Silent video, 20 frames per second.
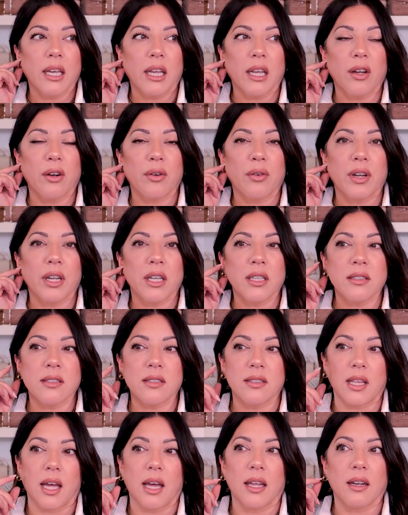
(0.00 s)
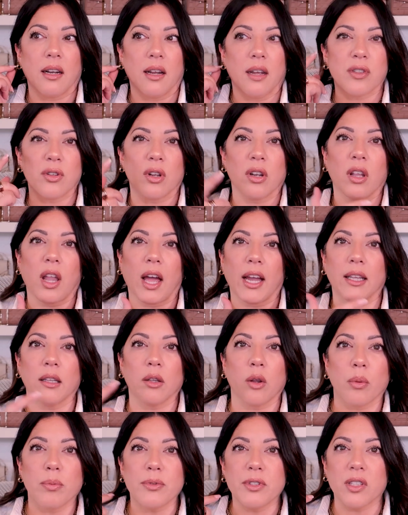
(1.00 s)
earrings that are sort of like
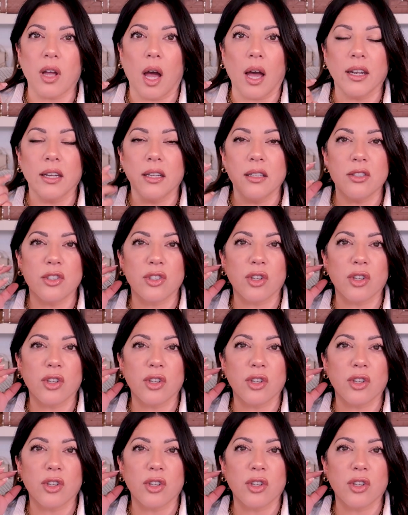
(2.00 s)
lopsided,